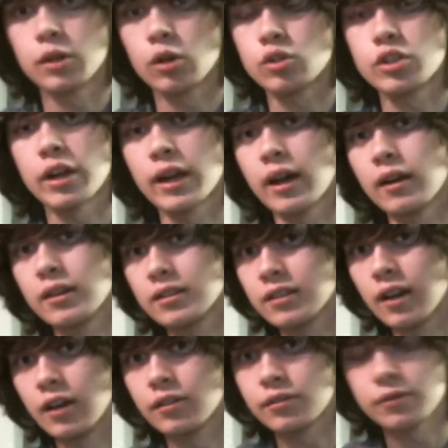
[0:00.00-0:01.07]
go check out his
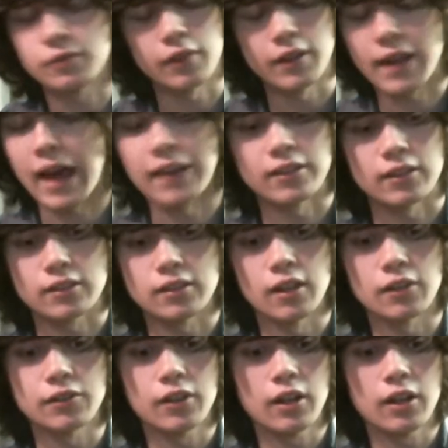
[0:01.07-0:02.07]
stuff. Fantastic stuff.